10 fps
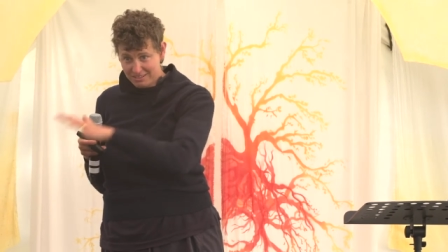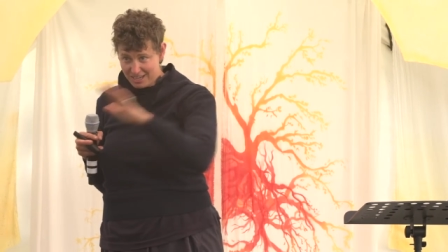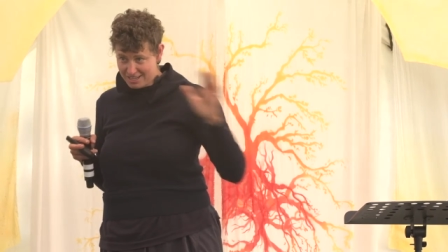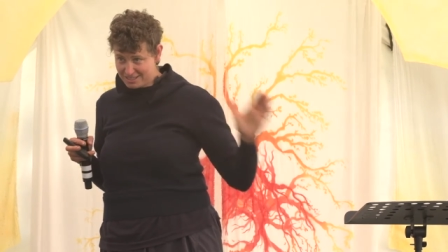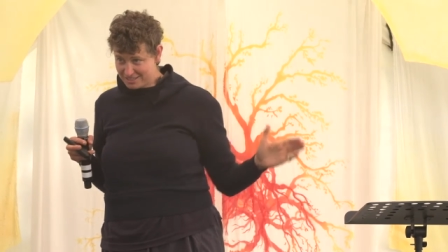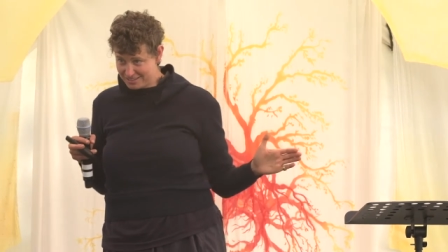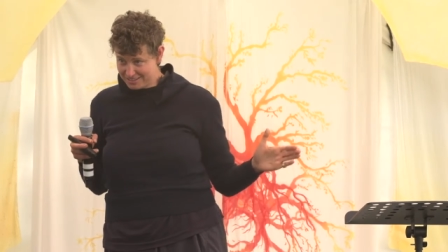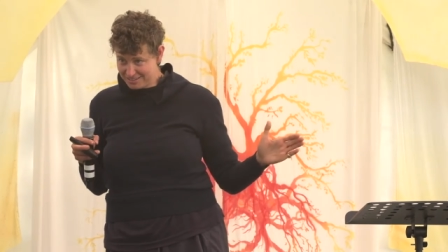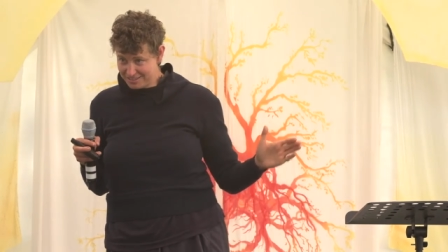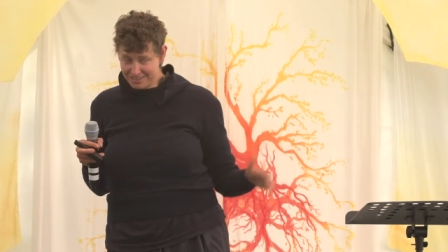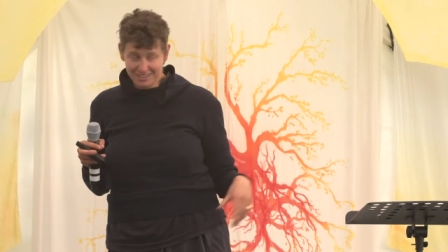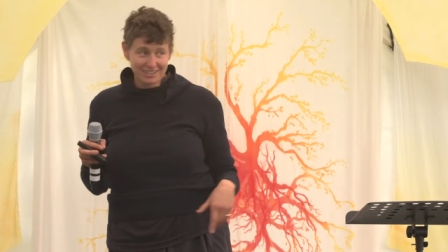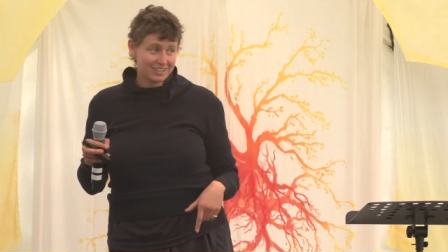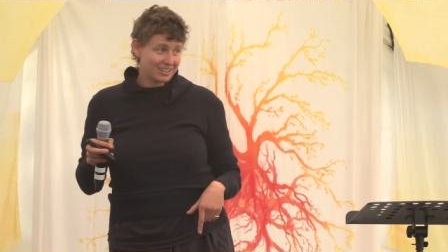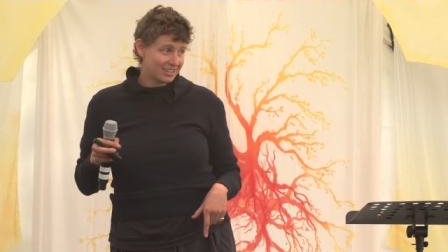Yes?
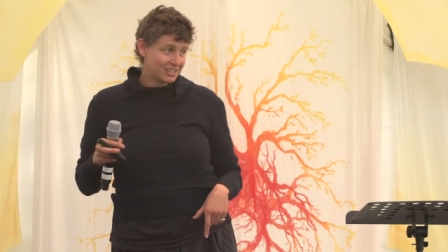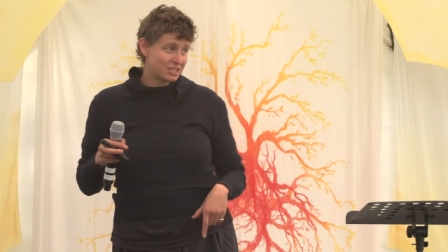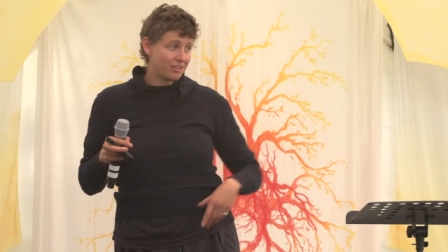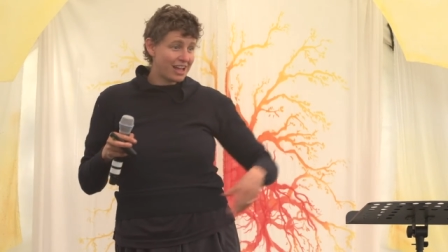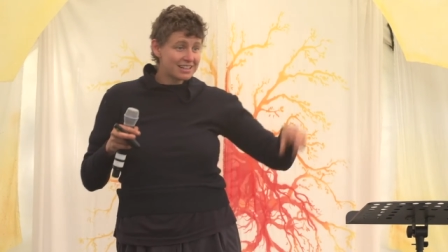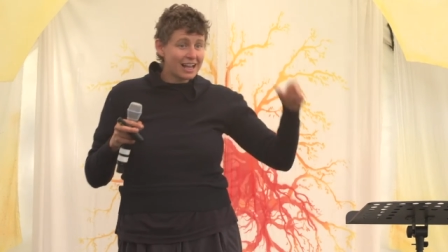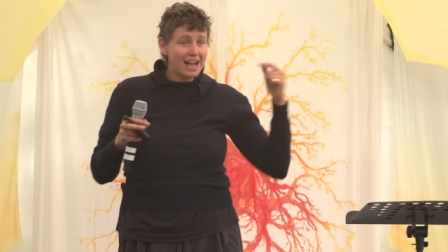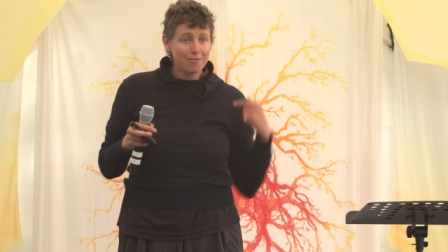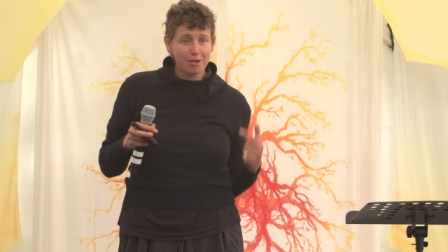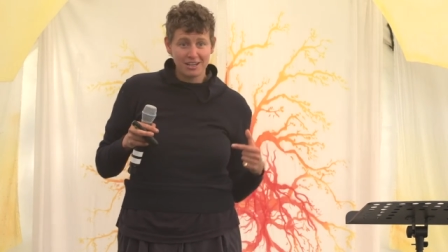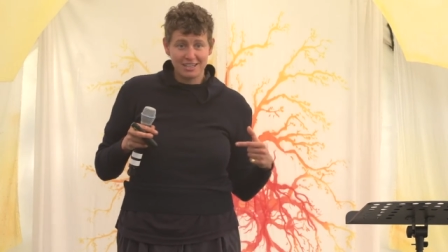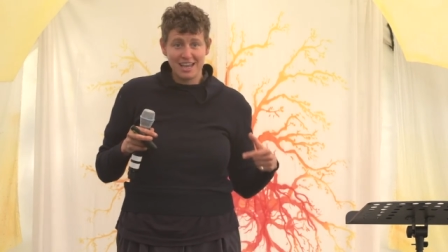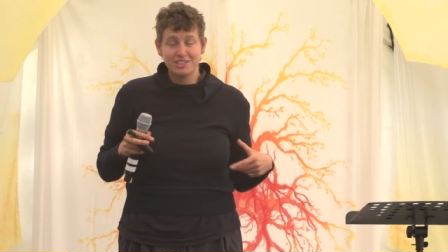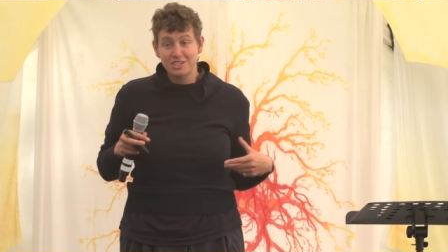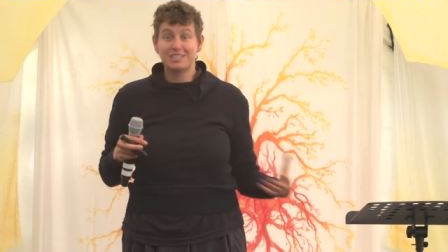So that's kind of what it
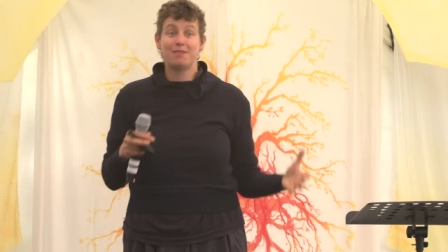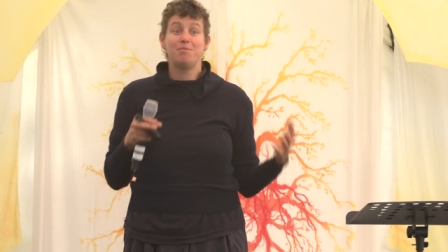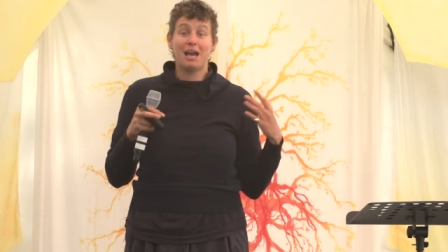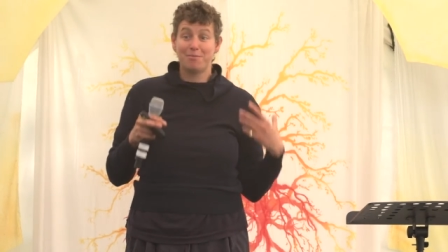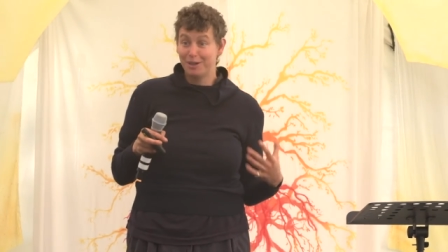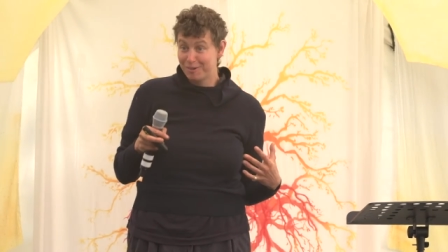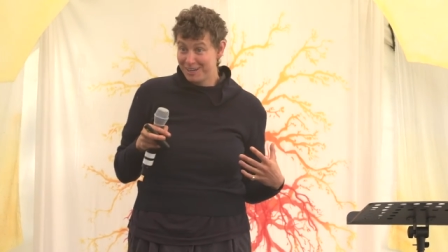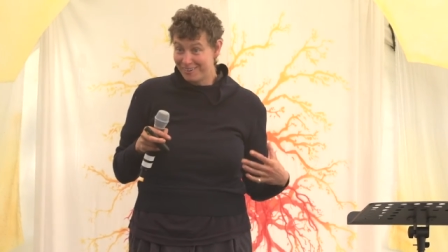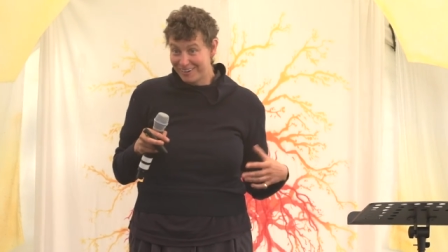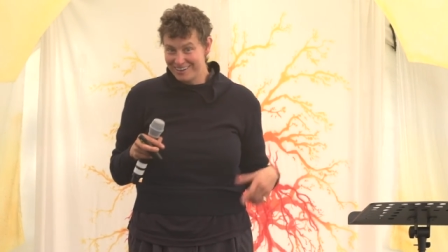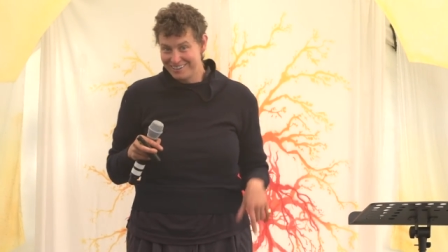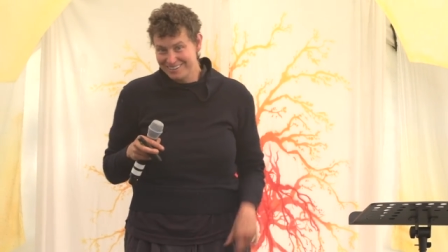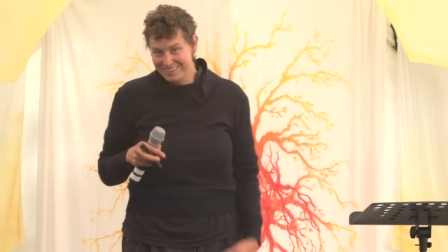takes just to become a greenhorn,